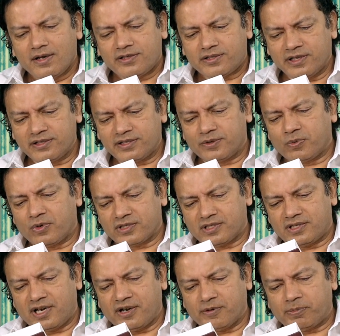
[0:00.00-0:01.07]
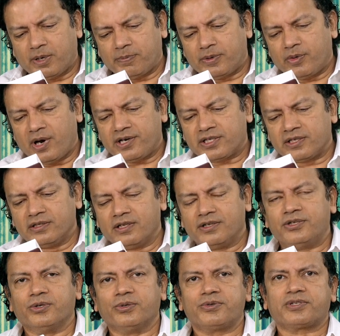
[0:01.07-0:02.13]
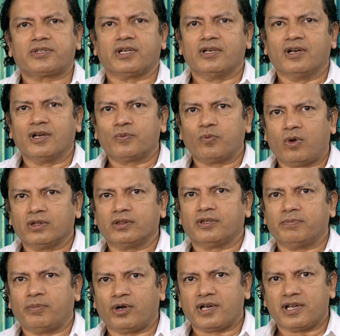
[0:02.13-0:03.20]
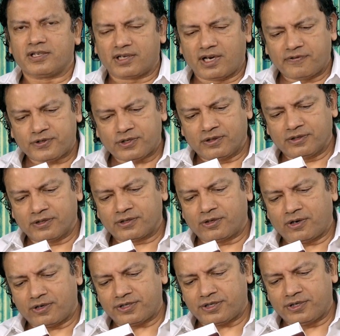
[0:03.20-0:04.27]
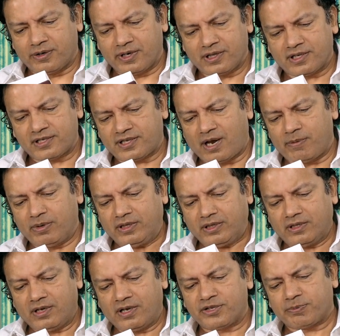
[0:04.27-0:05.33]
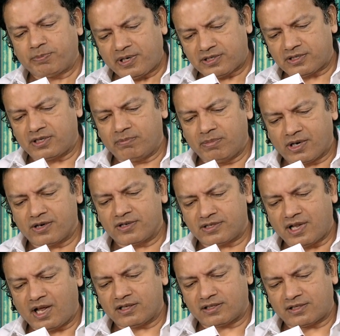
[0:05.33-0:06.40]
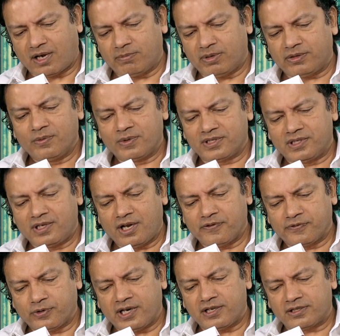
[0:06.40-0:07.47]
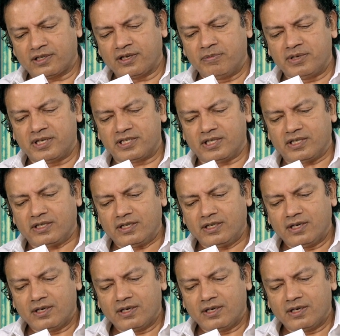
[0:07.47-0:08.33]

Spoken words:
Since it was the day of preparation, the Jews did not want the bodies left on the cross during the Sabbath, especially because that Sabbath was a day of great solemnity.